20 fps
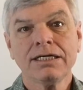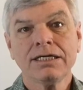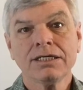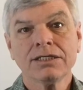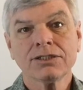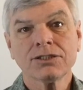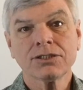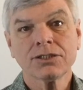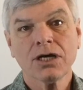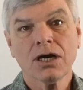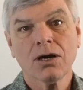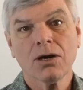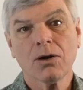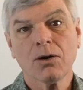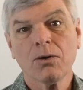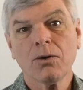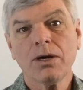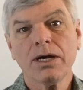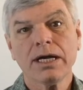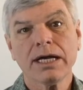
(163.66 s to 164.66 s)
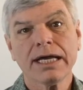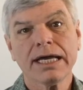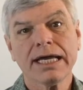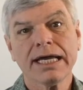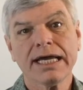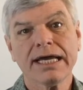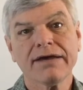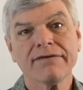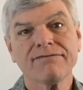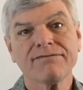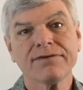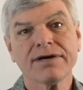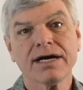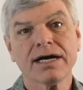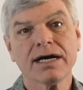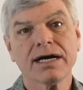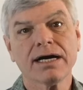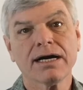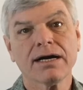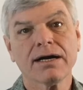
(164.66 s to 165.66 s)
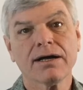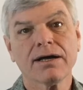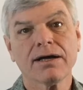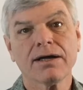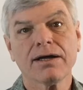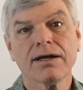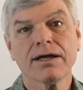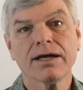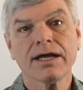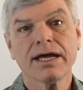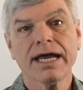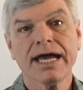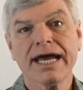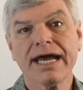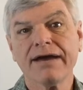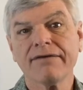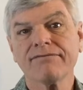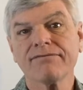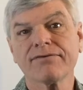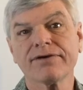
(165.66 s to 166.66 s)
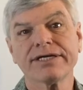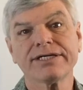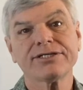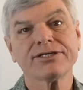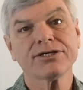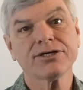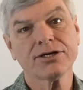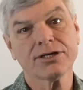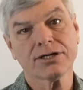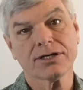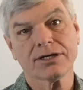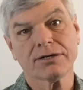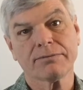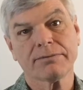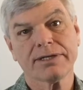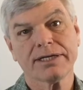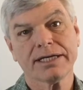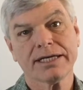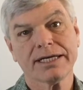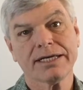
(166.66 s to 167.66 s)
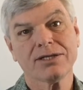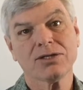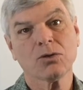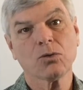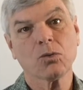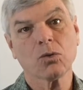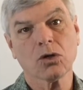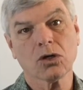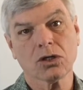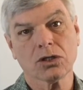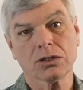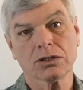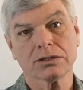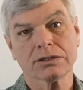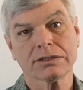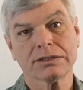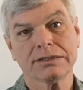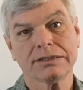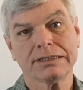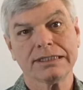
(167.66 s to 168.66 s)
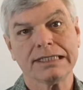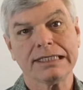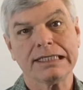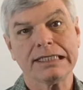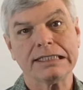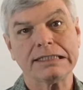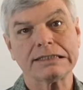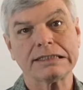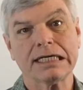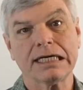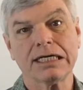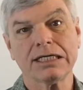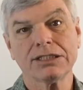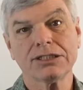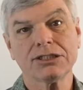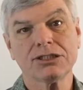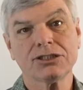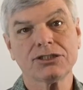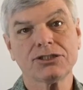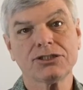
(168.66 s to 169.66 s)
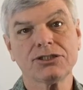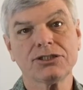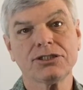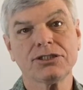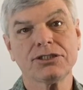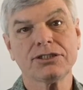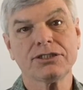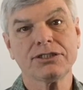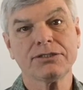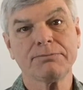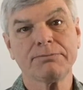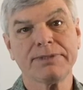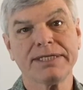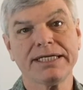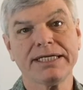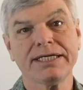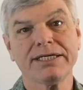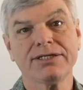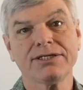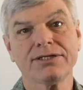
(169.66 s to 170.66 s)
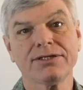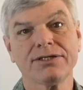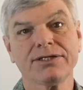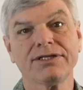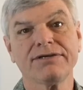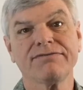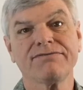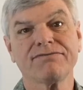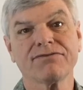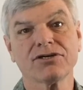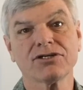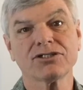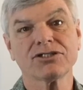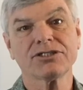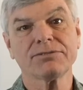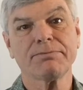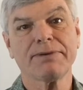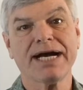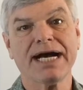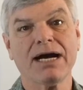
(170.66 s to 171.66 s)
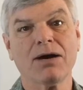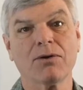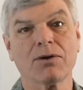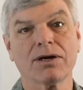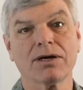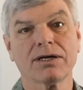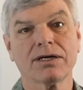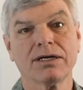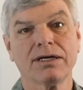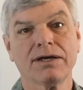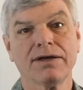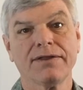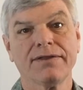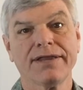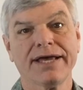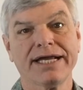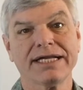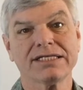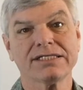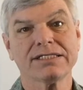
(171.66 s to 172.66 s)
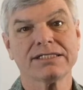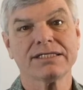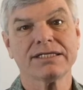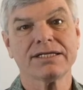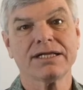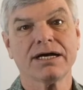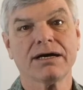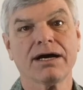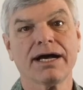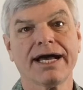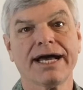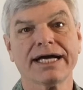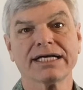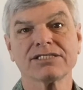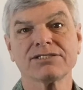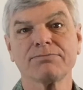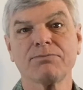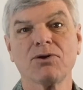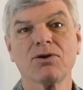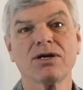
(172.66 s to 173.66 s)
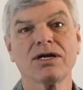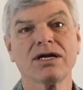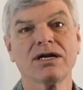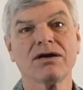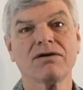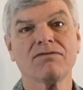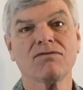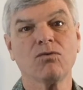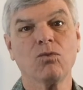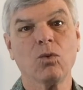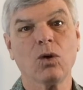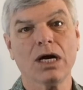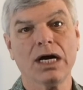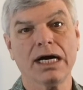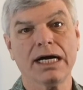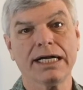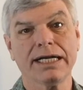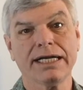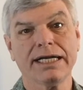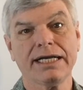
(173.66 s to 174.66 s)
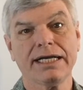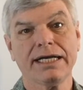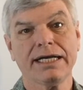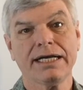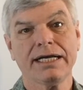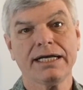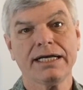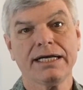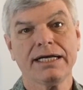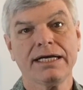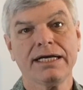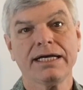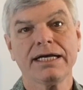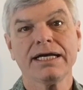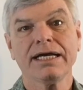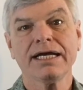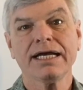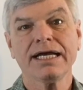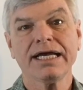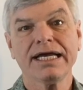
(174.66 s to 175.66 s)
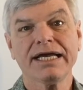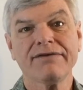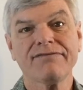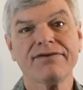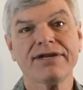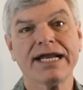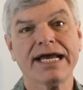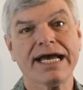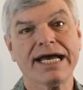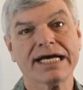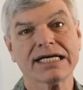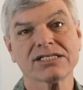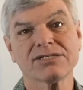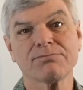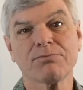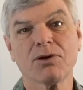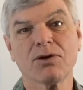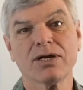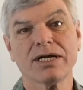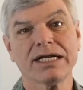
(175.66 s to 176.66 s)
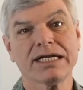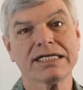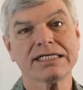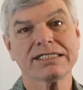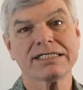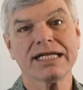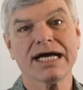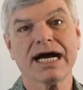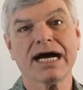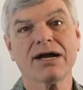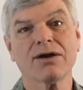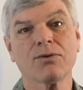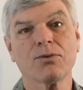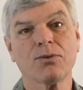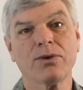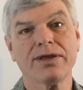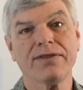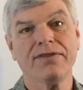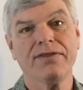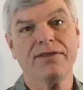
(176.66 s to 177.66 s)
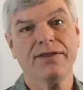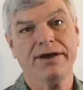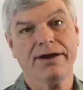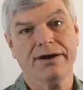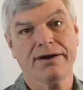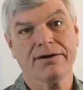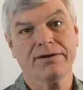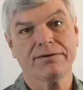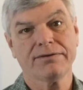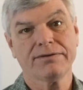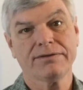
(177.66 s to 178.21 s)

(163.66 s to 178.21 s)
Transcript: So if uh, every term in the world is understood to be to the first power, that is to the exponent of 1, if an exponent is not written there.